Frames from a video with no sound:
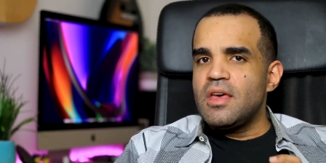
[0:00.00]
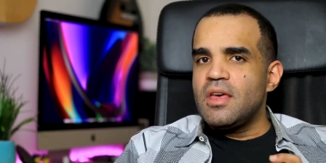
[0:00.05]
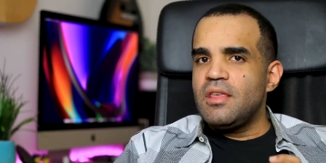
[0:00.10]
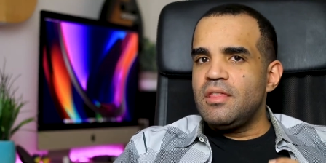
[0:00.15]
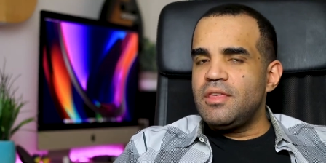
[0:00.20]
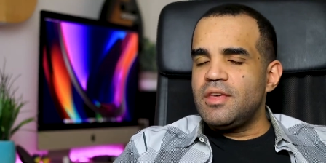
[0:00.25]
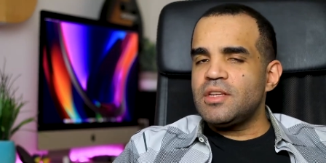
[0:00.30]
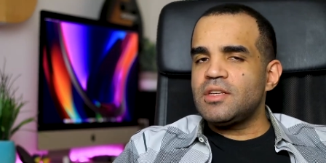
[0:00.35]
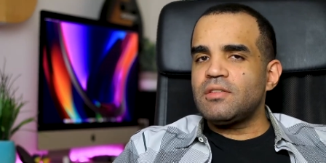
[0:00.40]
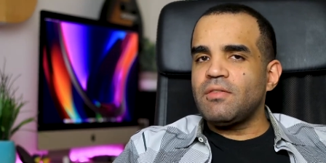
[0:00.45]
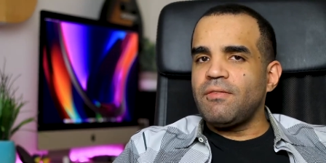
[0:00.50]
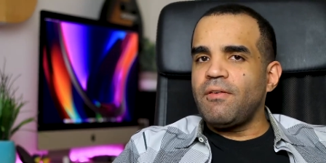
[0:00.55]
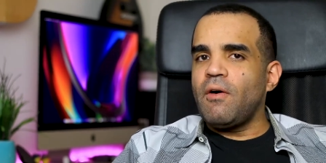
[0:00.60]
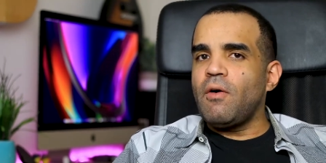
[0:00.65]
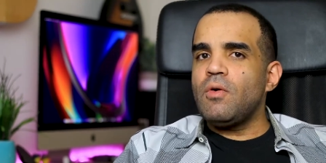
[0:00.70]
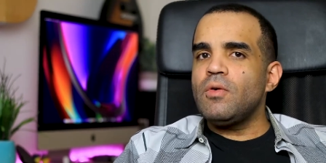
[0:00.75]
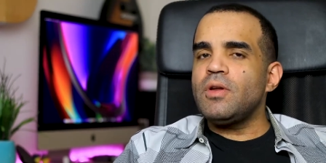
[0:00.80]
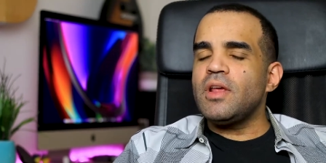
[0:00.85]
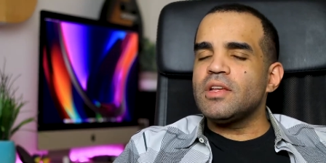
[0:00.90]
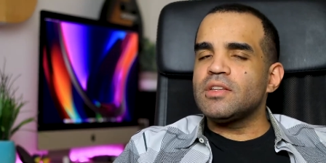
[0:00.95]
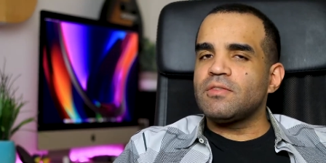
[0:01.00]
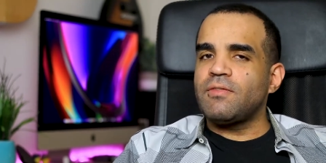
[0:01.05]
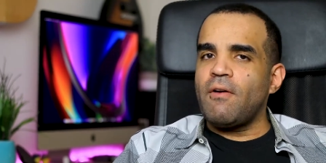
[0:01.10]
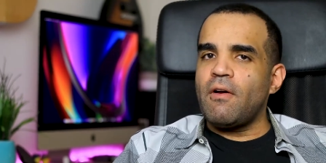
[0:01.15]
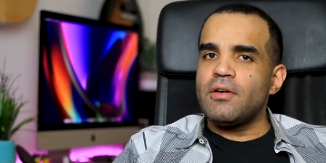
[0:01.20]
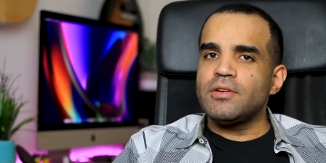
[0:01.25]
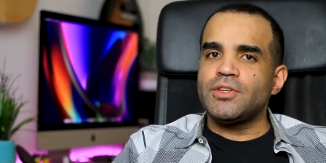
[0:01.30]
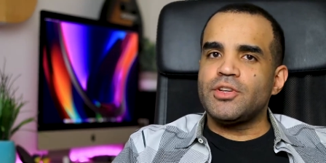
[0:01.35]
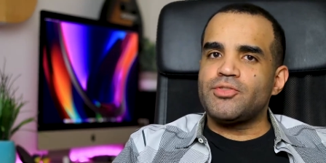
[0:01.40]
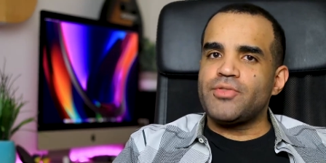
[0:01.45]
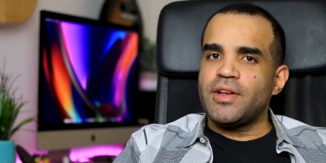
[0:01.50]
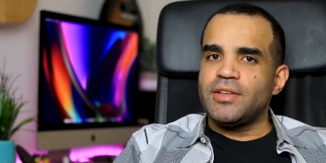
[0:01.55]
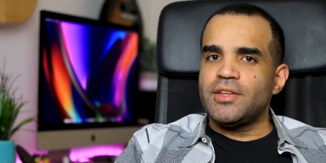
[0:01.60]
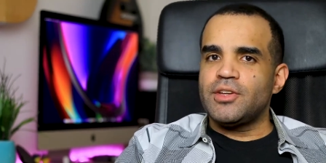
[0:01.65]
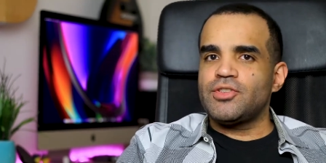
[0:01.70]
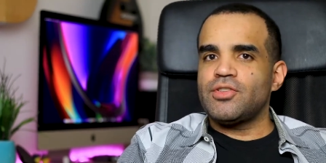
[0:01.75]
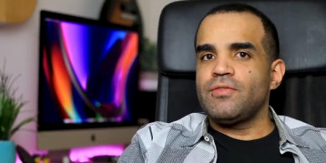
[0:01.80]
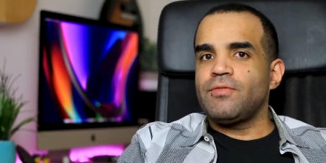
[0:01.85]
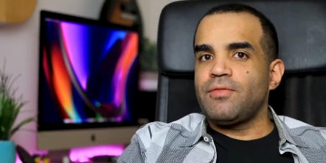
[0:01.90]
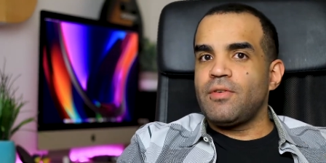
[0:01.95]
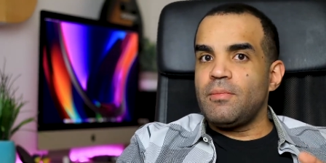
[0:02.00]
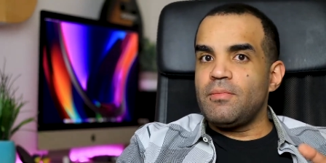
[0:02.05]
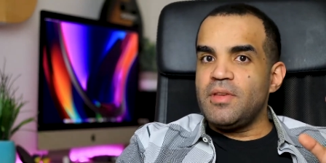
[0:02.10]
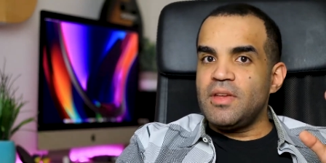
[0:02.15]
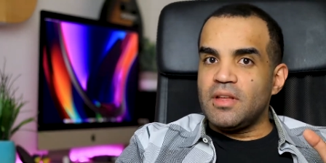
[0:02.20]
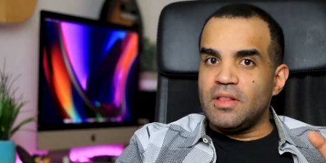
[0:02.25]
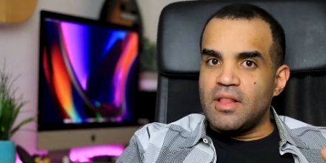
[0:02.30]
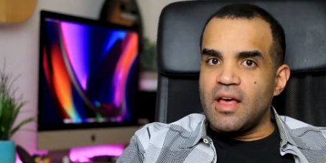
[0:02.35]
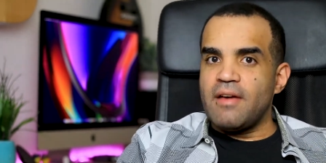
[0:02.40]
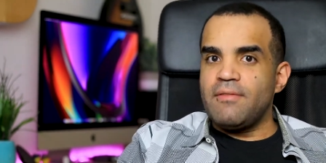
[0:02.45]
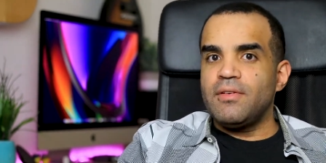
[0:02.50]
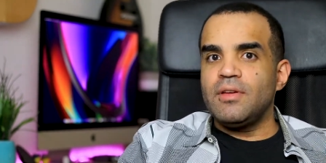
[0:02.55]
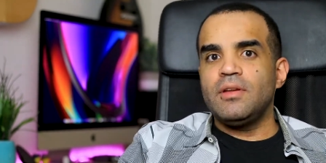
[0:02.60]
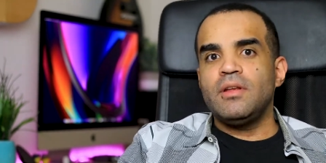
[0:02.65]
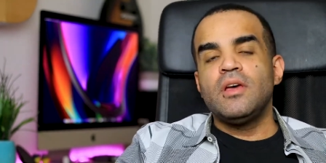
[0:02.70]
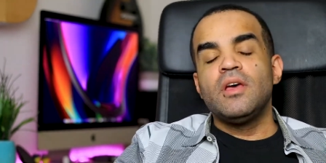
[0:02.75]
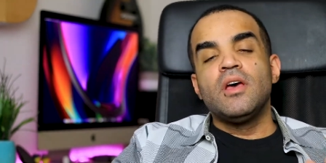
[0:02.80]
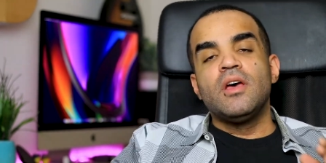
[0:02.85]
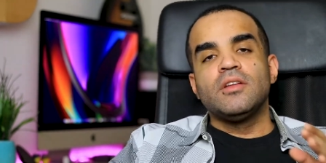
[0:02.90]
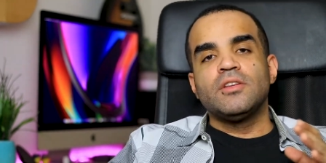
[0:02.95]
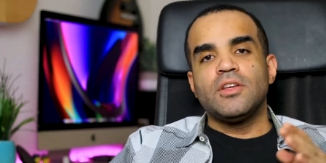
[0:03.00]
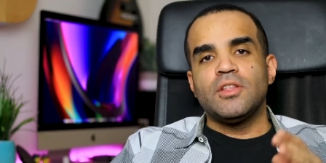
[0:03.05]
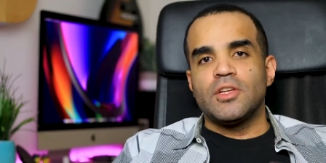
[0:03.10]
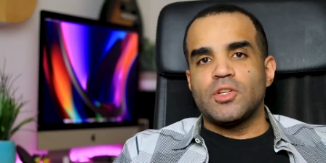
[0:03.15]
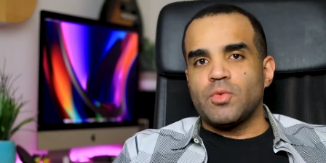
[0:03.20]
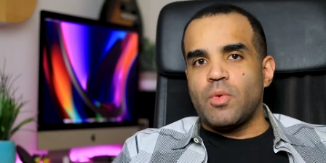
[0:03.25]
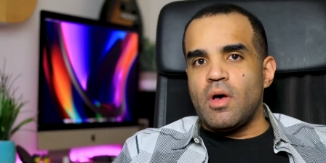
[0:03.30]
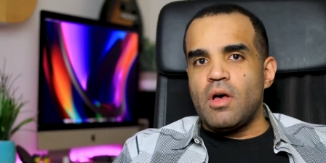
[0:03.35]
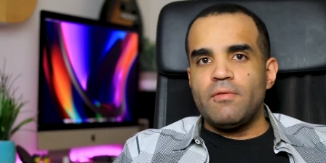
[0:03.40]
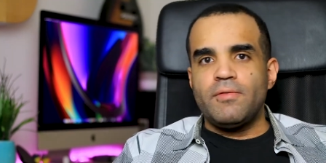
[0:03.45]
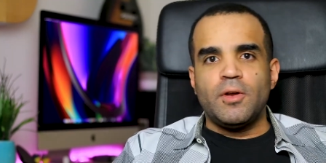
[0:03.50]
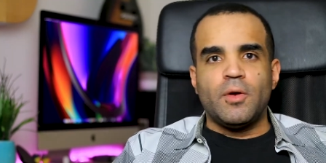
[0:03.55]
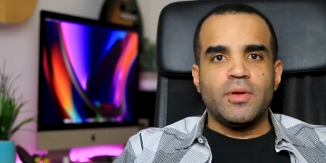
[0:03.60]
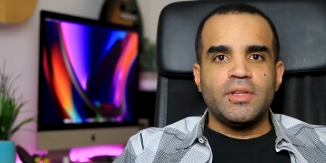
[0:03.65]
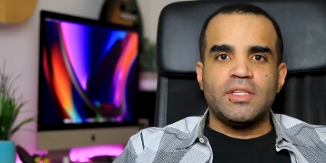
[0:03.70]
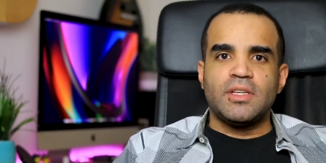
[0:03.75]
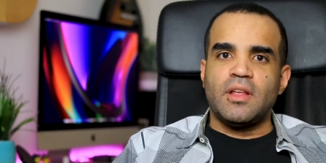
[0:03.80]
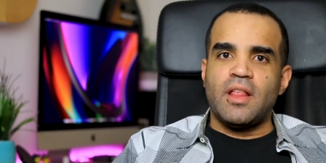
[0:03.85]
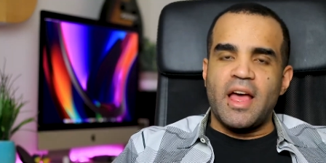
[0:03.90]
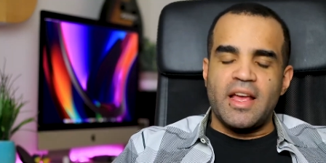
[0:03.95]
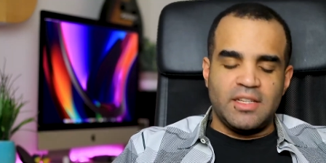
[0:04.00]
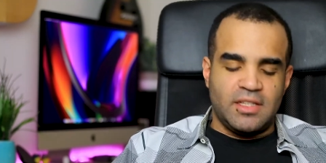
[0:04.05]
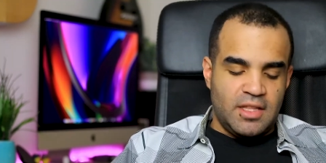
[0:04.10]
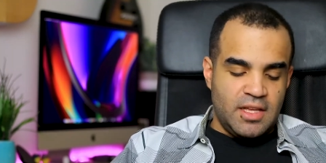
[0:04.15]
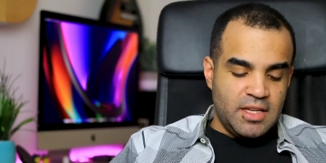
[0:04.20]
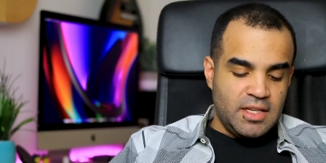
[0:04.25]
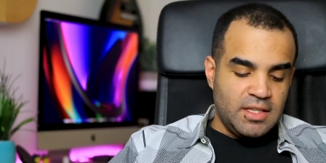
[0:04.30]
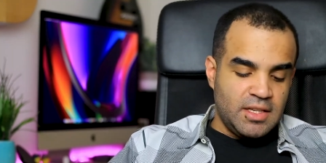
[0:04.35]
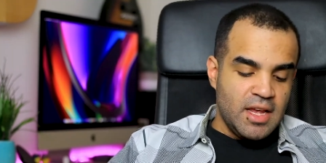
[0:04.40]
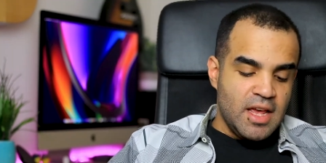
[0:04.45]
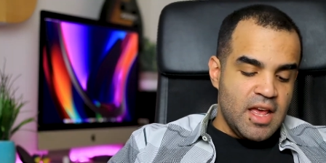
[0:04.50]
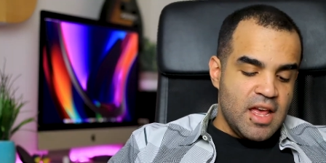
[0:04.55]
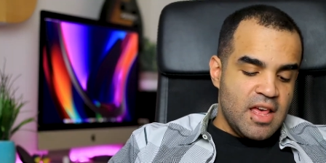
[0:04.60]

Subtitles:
this phone as far as a transition from the 11 to the 12. It still has this